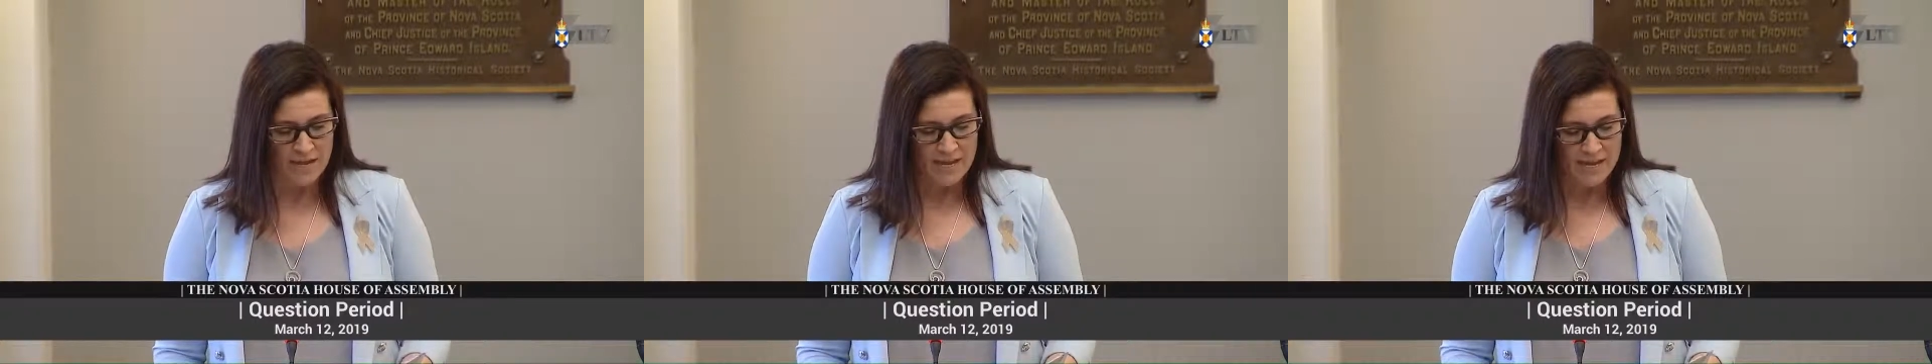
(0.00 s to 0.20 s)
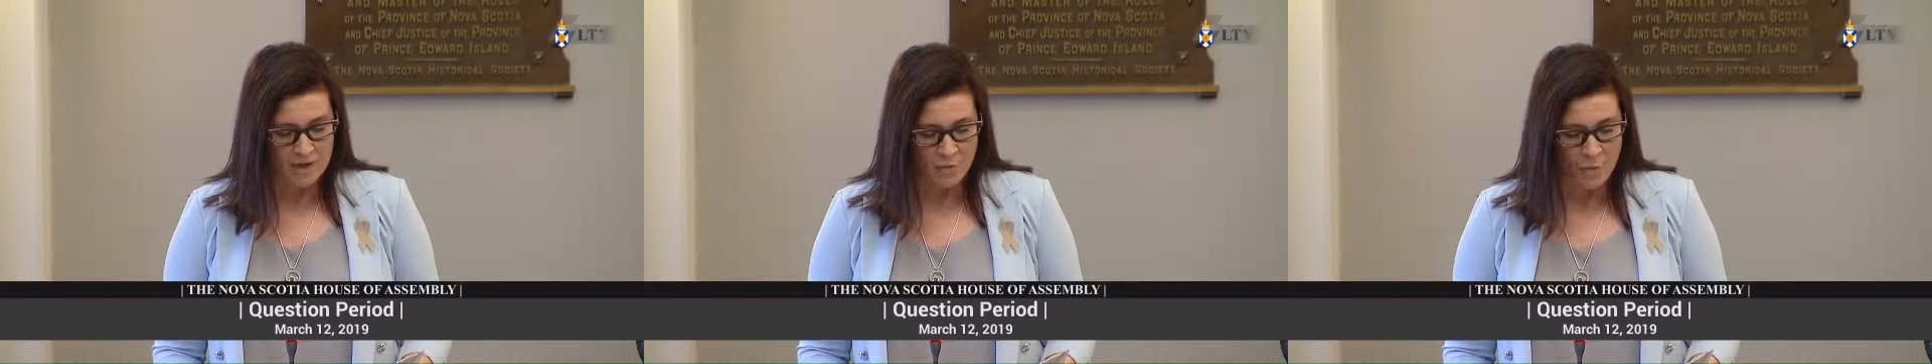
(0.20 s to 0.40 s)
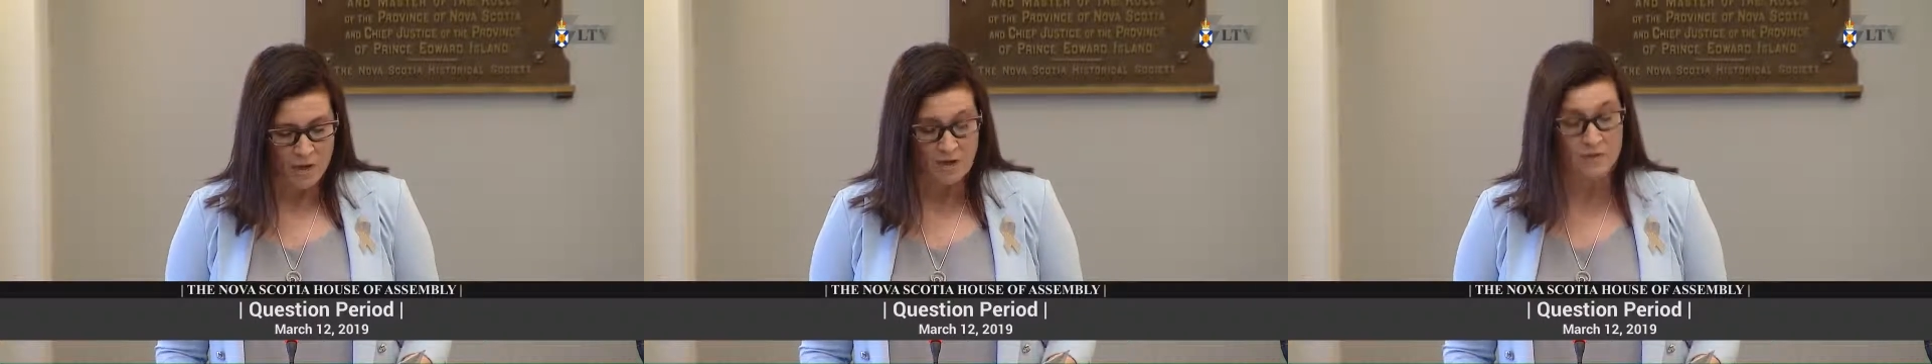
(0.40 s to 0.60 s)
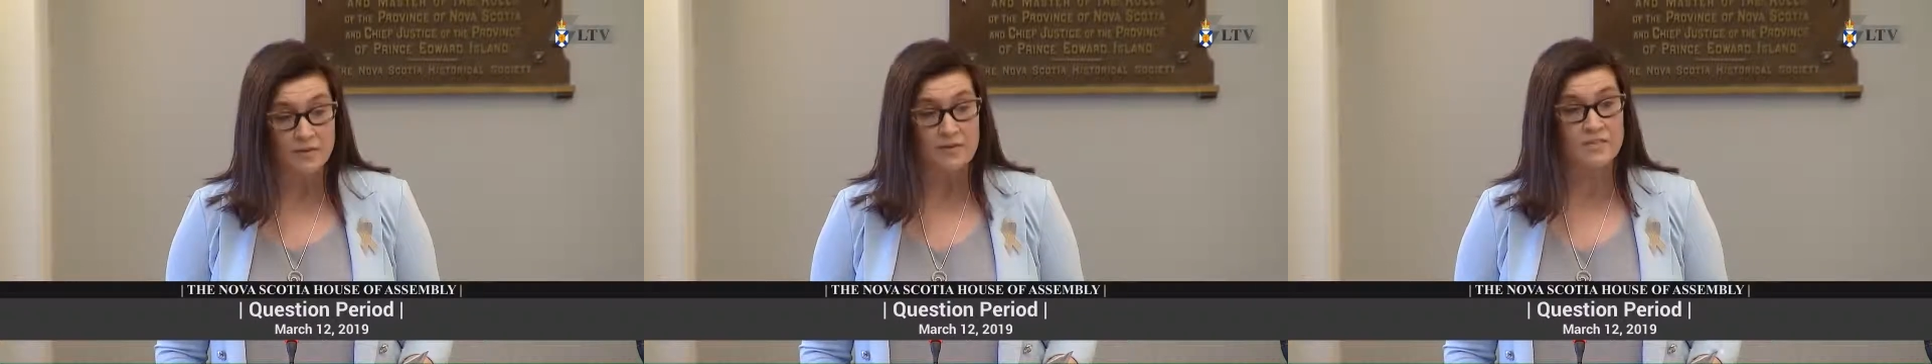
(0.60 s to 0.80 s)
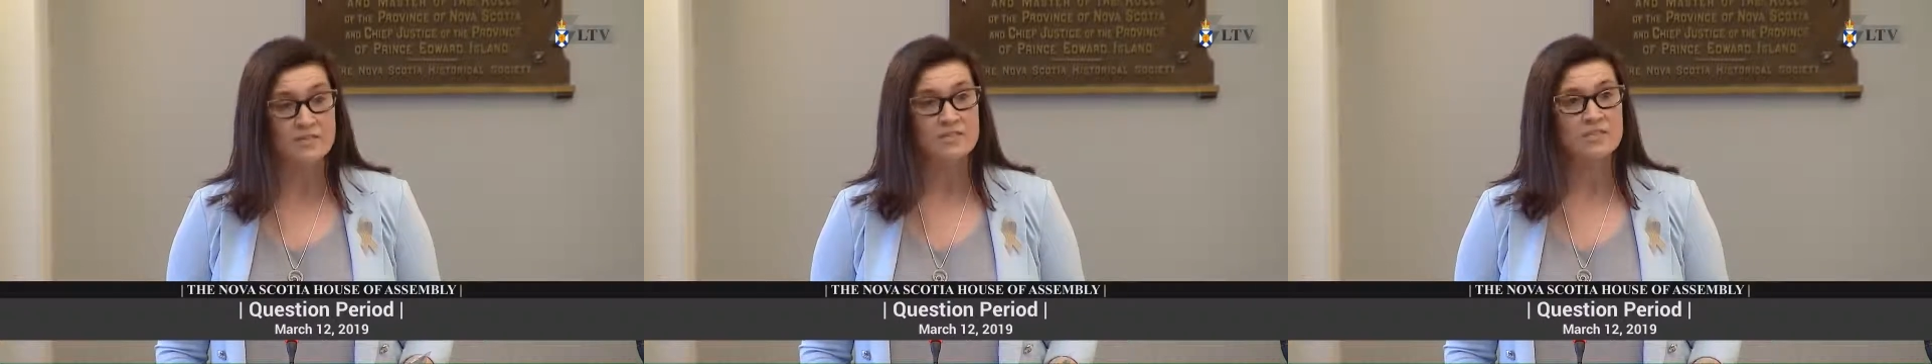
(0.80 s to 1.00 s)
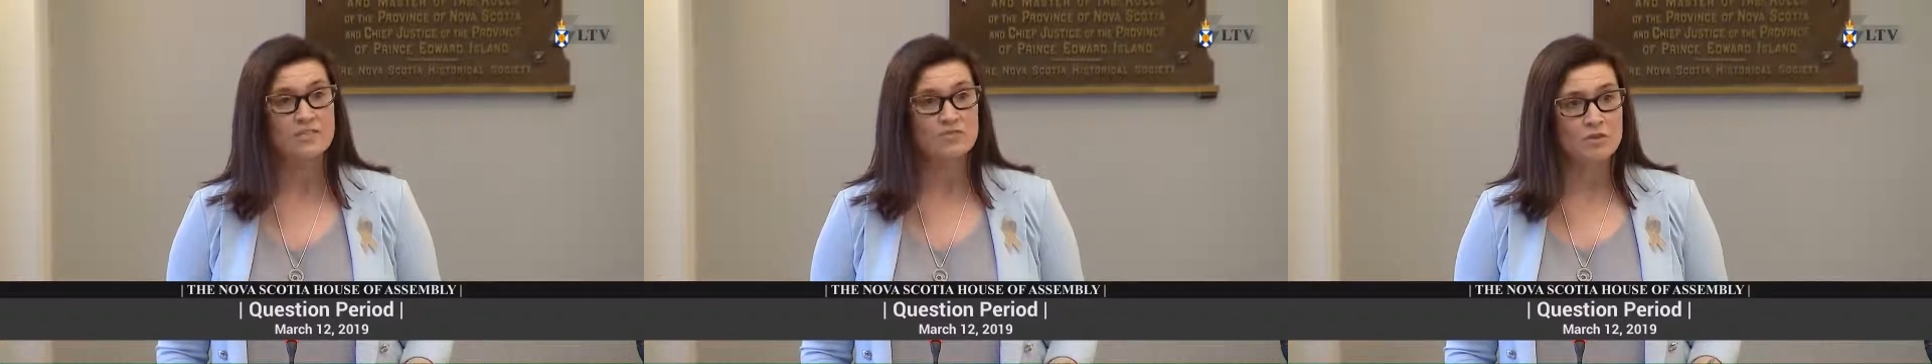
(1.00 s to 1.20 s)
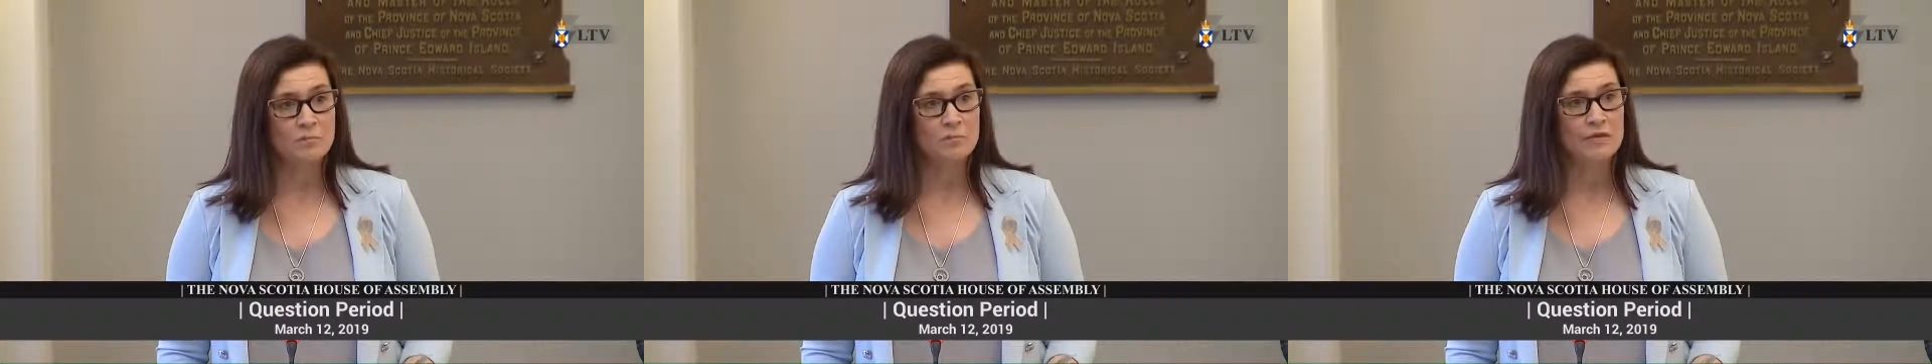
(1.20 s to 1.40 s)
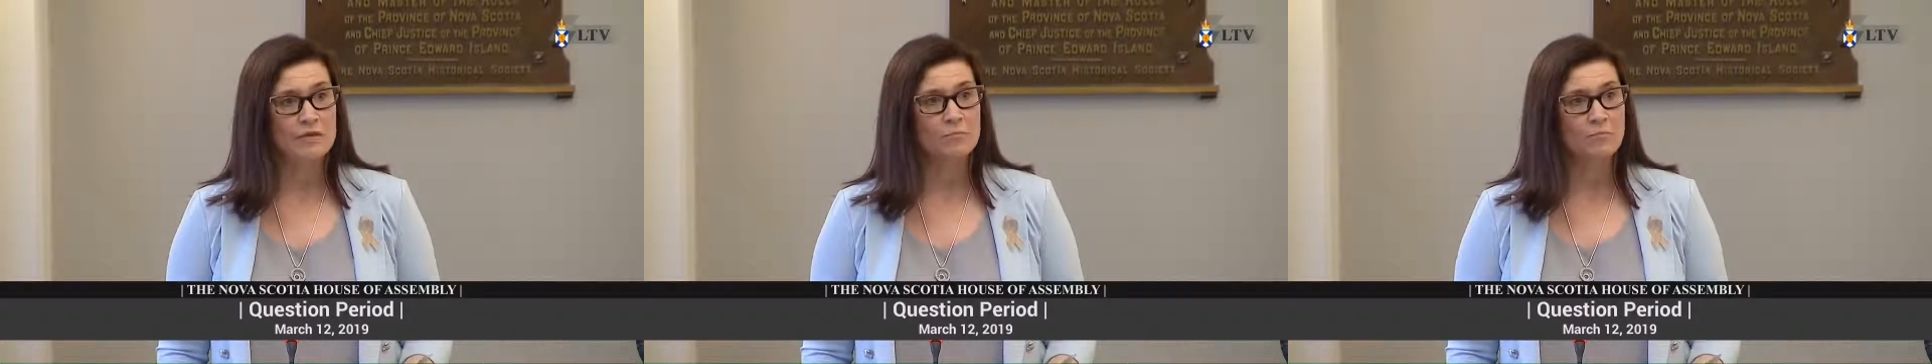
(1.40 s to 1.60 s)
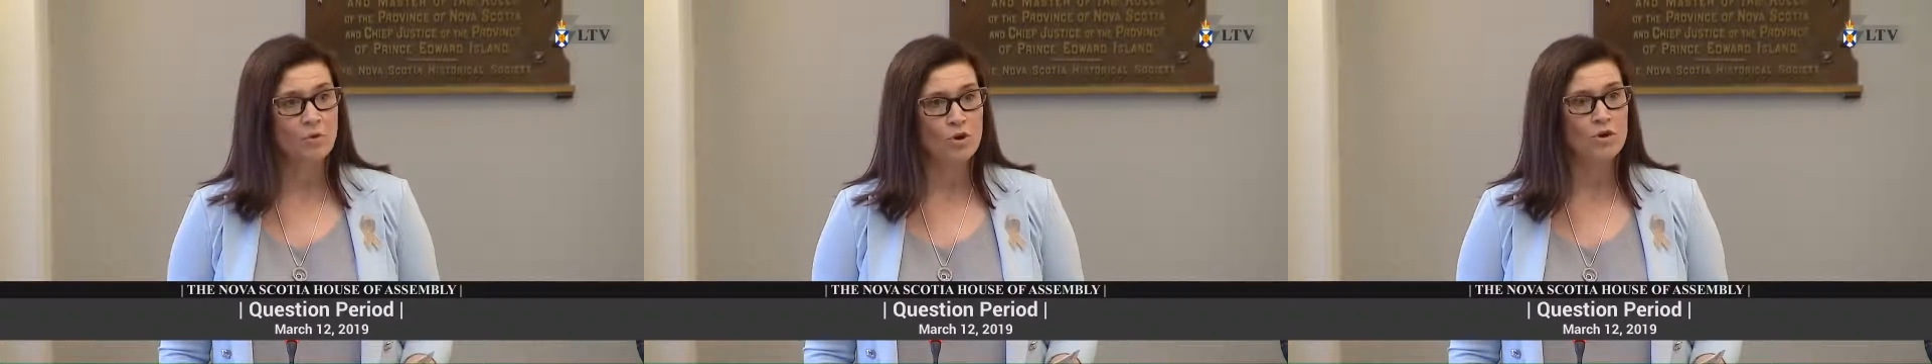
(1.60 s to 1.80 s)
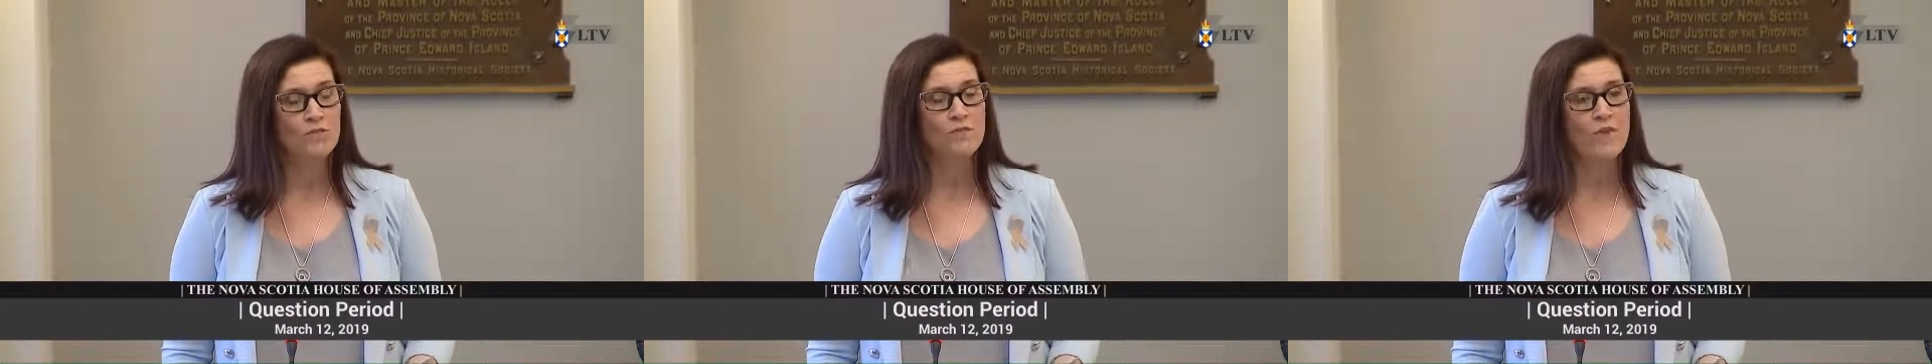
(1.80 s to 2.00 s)
in one of his extremely
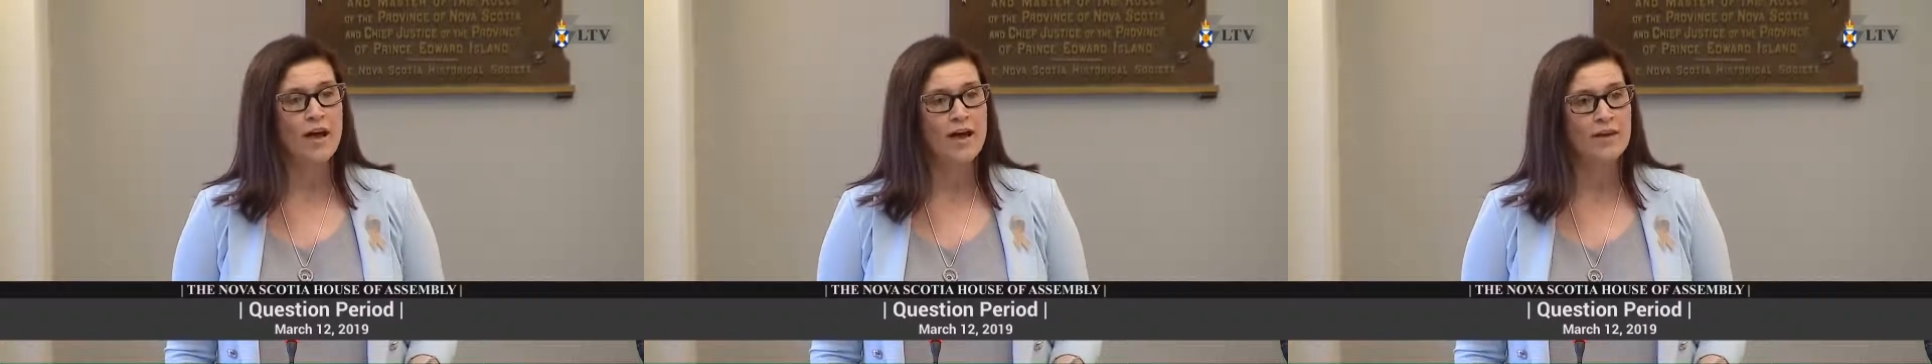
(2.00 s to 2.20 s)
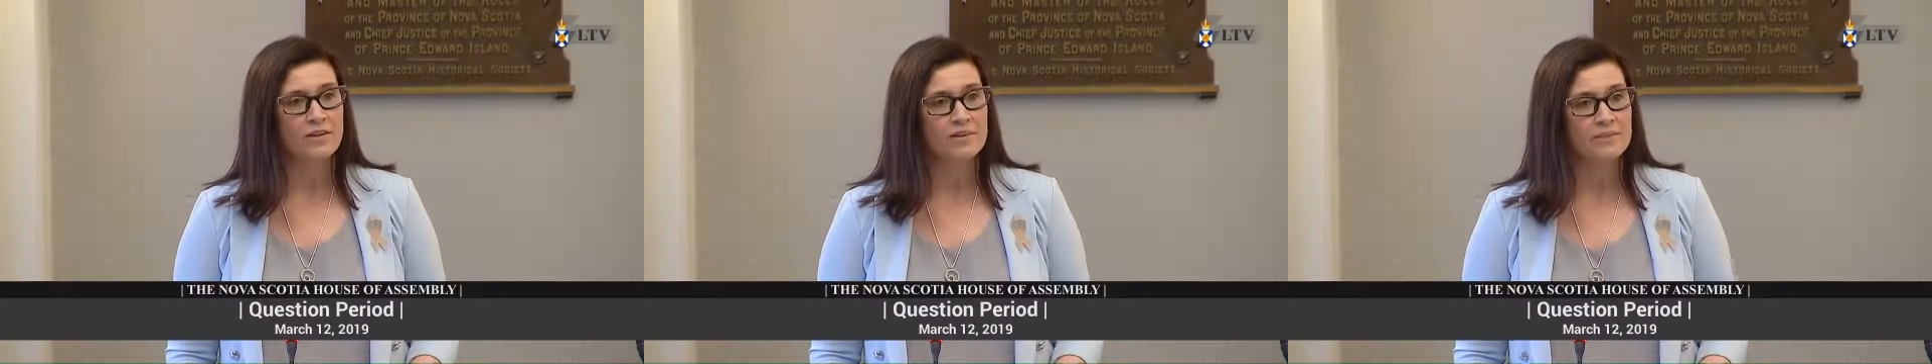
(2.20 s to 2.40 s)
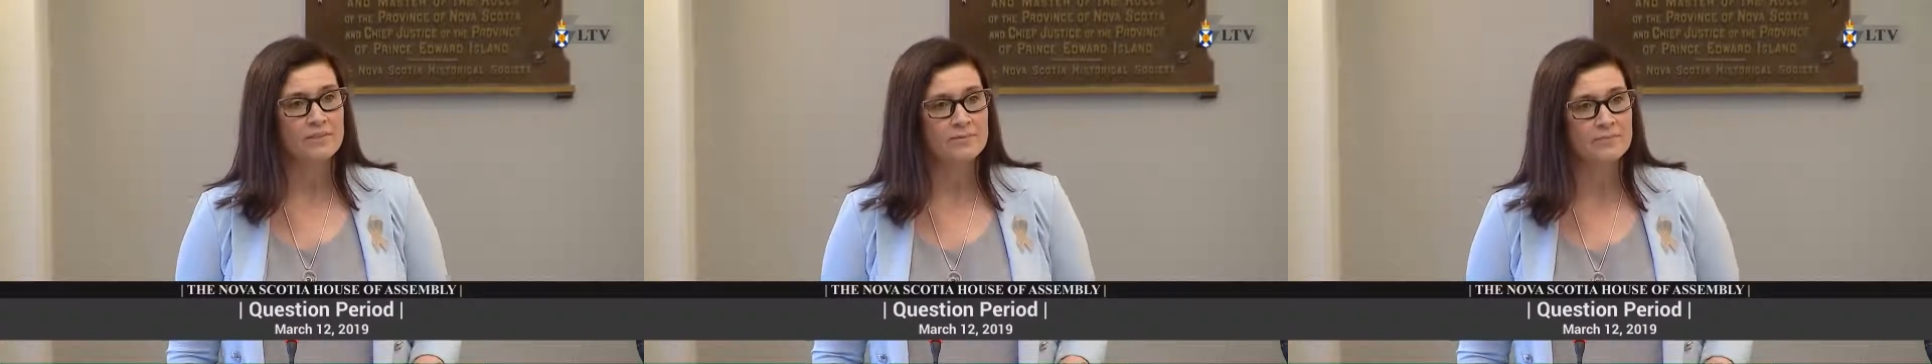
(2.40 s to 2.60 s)
important files?